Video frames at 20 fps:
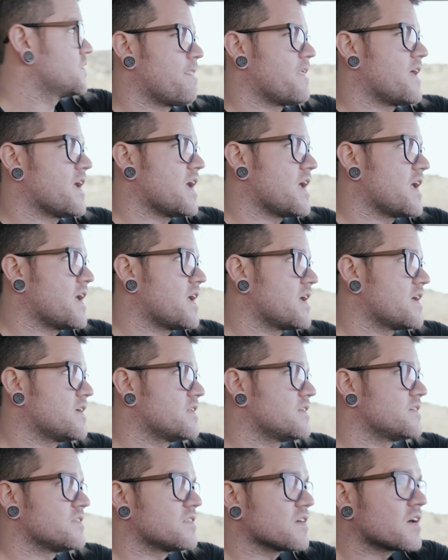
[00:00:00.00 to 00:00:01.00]

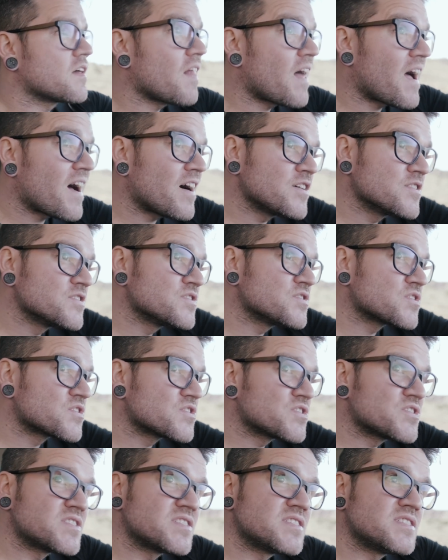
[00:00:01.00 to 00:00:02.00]
and the clouds are
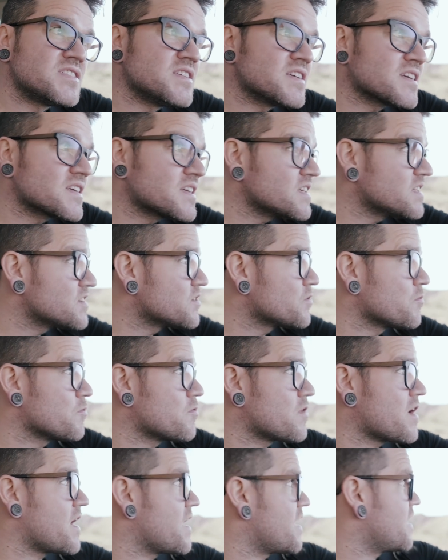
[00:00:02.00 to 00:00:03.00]
sticking
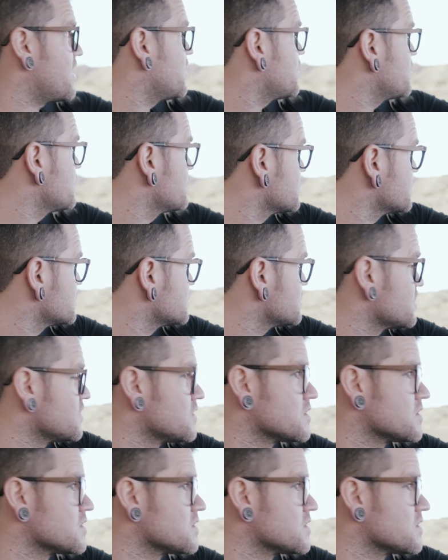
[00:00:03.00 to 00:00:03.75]
around.